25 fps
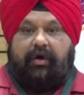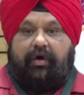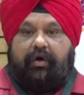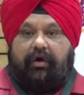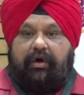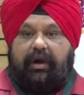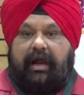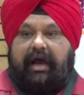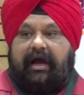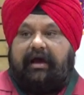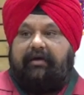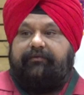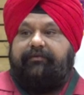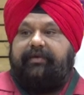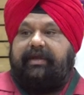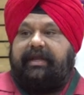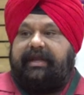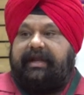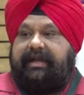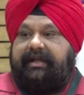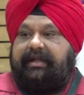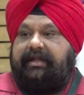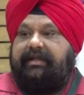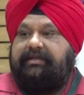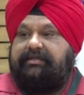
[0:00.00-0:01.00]
or are we
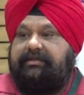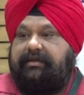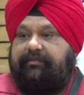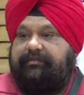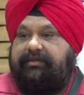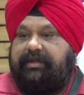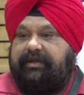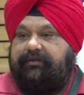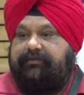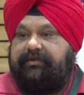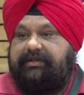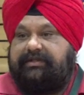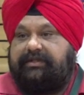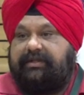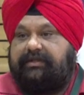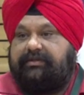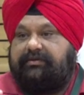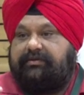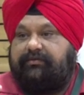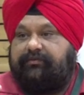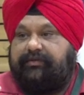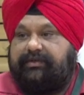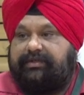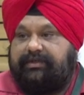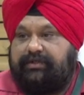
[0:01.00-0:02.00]
getting something which is
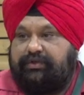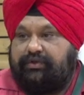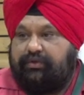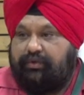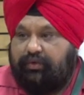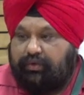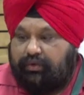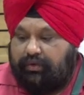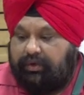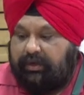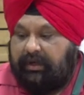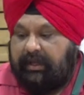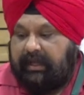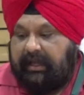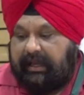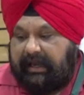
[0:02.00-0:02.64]
known,